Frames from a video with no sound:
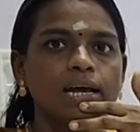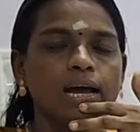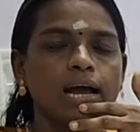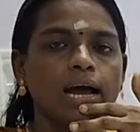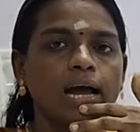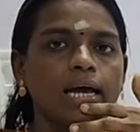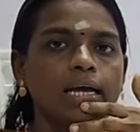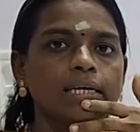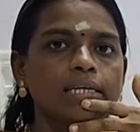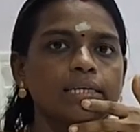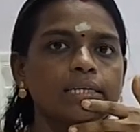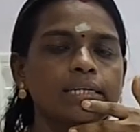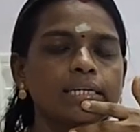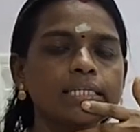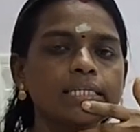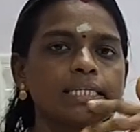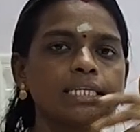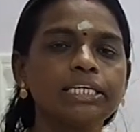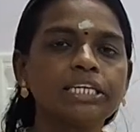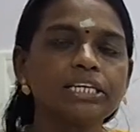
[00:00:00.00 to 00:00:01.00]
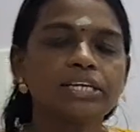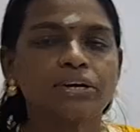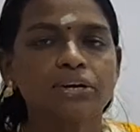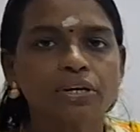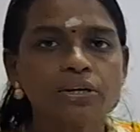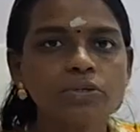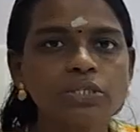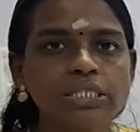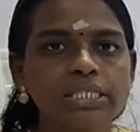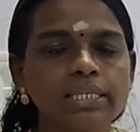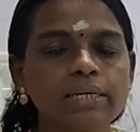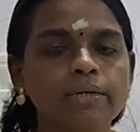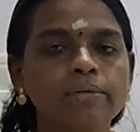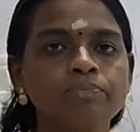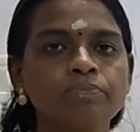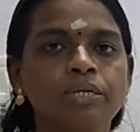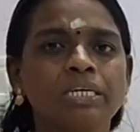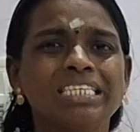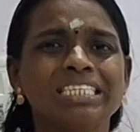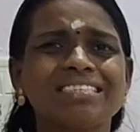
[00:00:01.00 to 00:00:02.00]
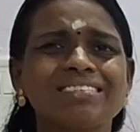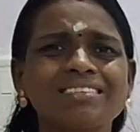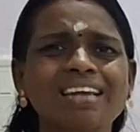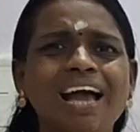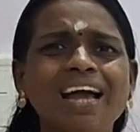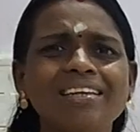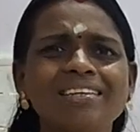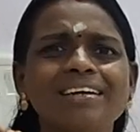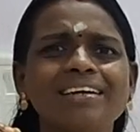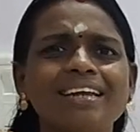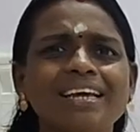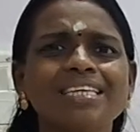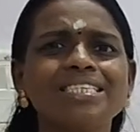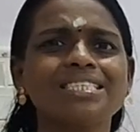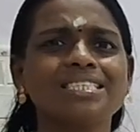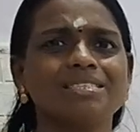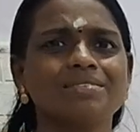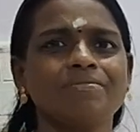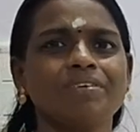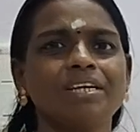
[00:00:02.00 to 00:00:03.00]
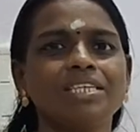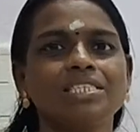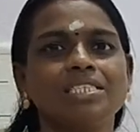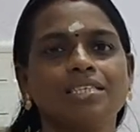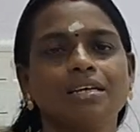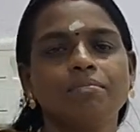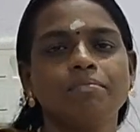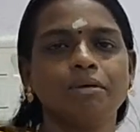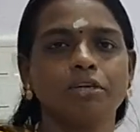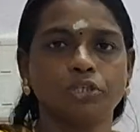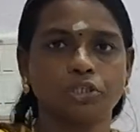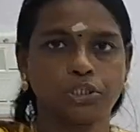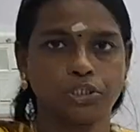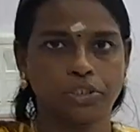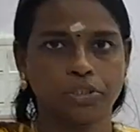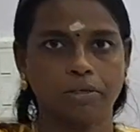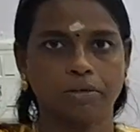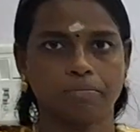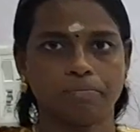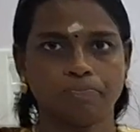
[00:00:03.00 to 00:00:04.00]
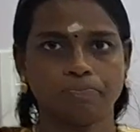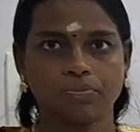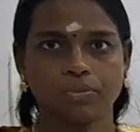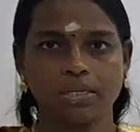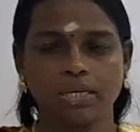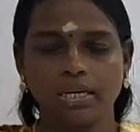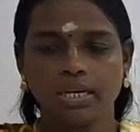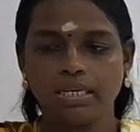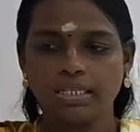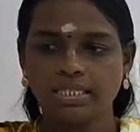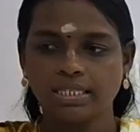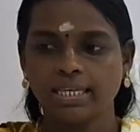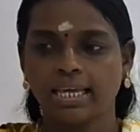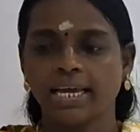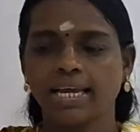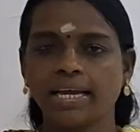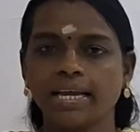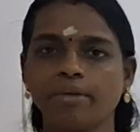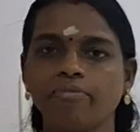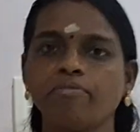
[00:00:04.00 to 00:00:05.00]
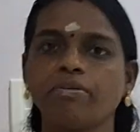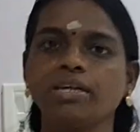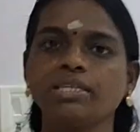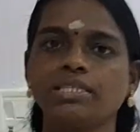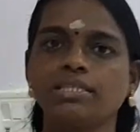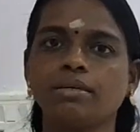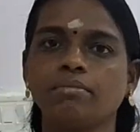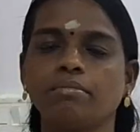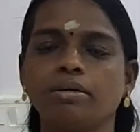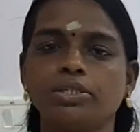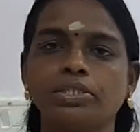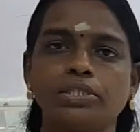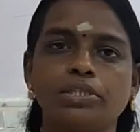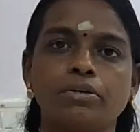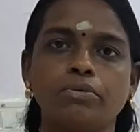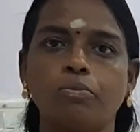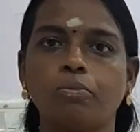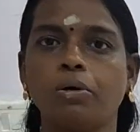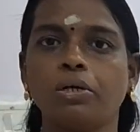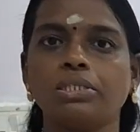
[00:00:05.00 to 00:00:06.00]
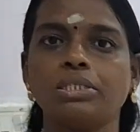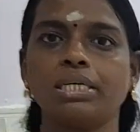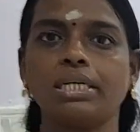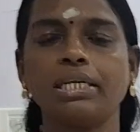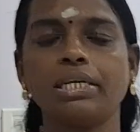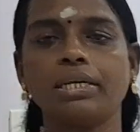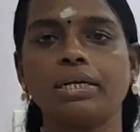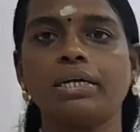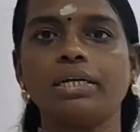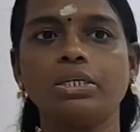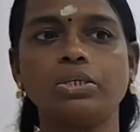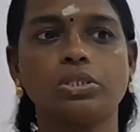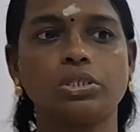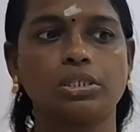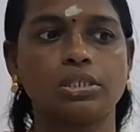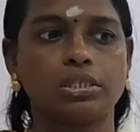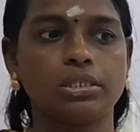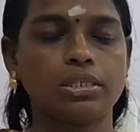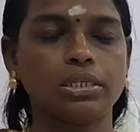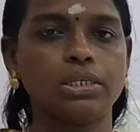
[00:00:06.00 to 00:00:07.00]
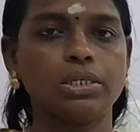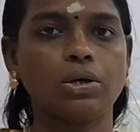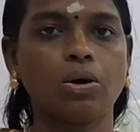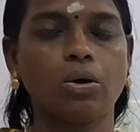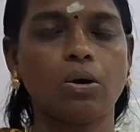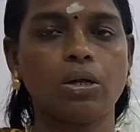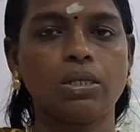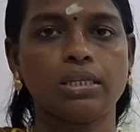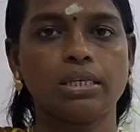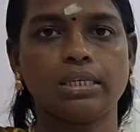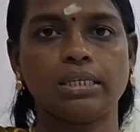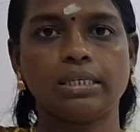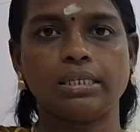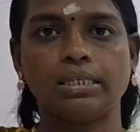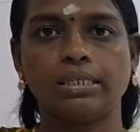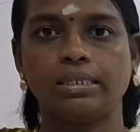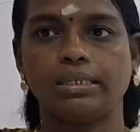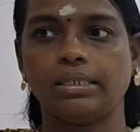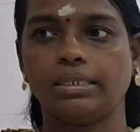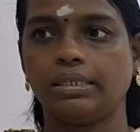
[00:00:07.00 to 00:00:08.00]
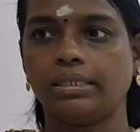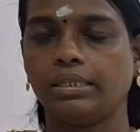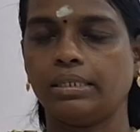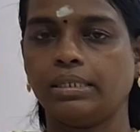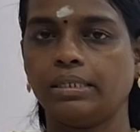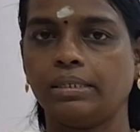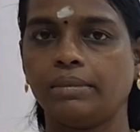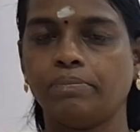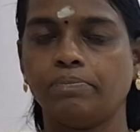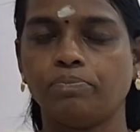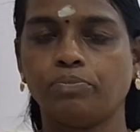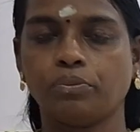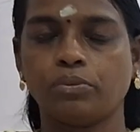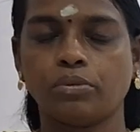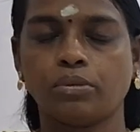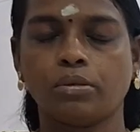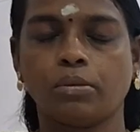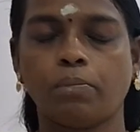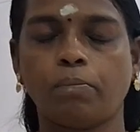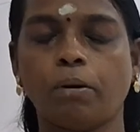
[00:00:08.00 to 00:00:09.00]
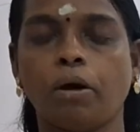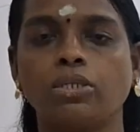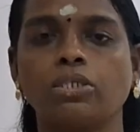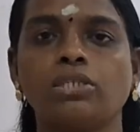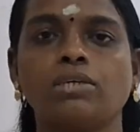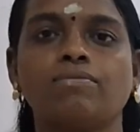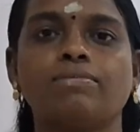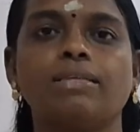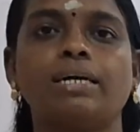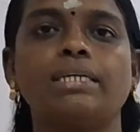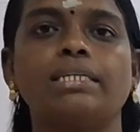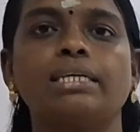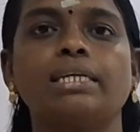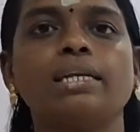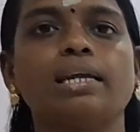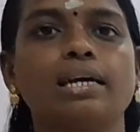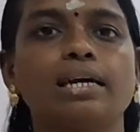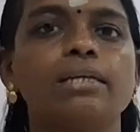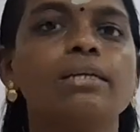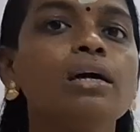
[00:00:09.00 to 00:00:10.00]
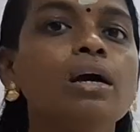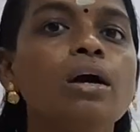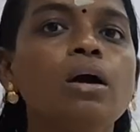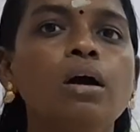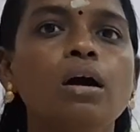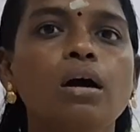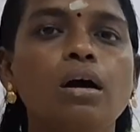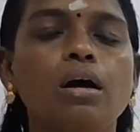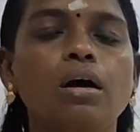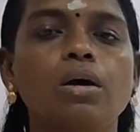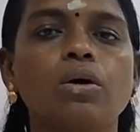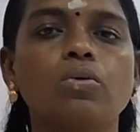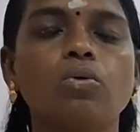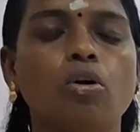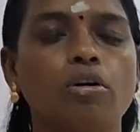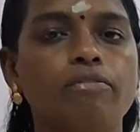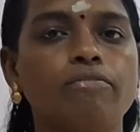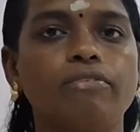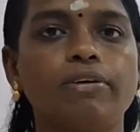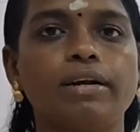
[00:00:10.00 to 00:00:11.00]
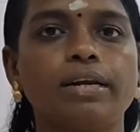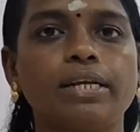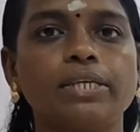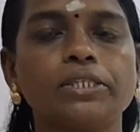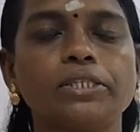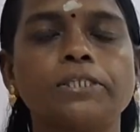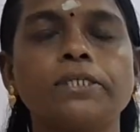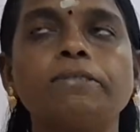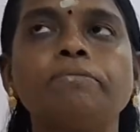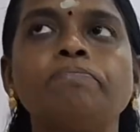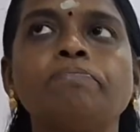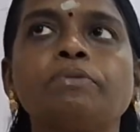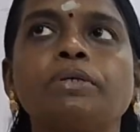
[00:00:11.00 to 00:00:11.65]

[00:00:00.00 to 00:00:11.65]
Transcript: And it introduced the standardized weights and measure. same weights and measure was introduced in all the parts of 39 confederation.